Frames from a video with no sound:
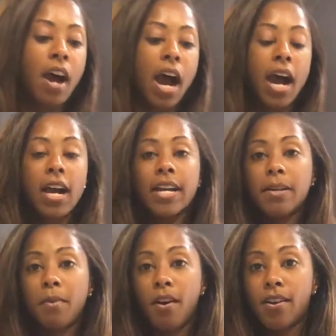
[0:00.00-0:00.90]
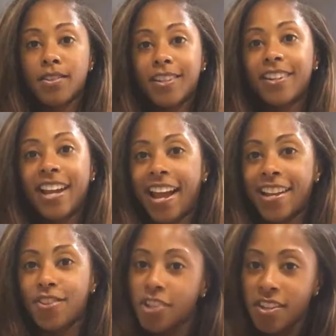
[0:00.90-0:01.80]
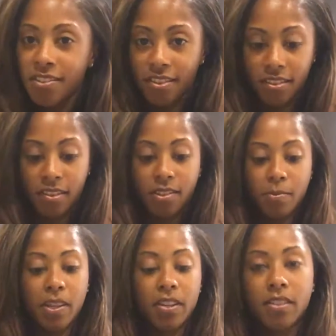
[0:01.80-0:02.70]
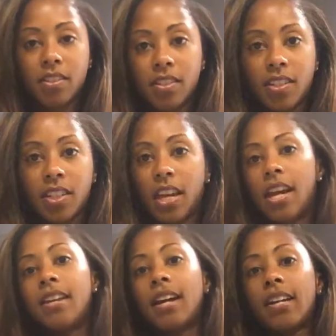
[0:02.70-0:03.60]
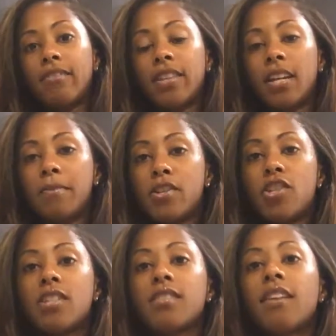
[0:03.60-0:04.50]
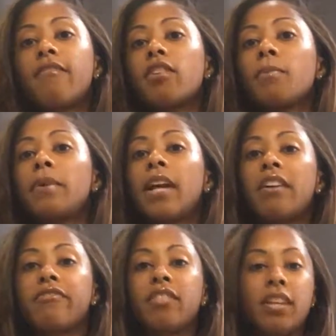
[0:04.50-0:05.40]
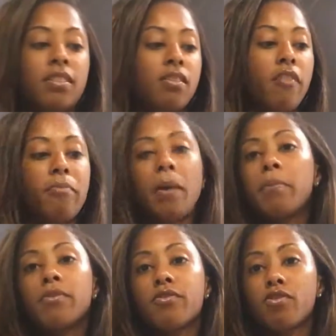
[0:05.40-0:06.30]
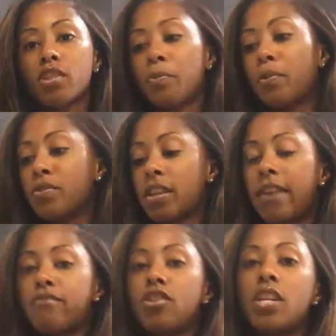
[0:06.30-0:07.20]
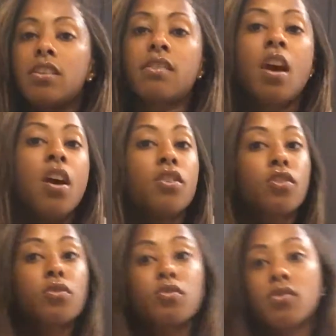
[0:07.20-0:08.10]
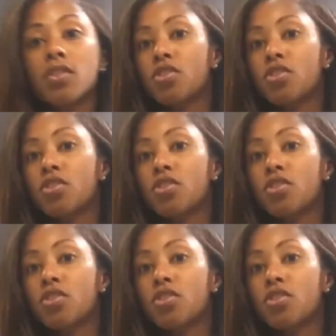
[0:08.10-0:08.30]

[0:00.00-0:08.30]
I am also gonna add cheese to this because not even that I'm a cheese lover, but I feel like stuffed peppers are just supposed to have cheese. So use a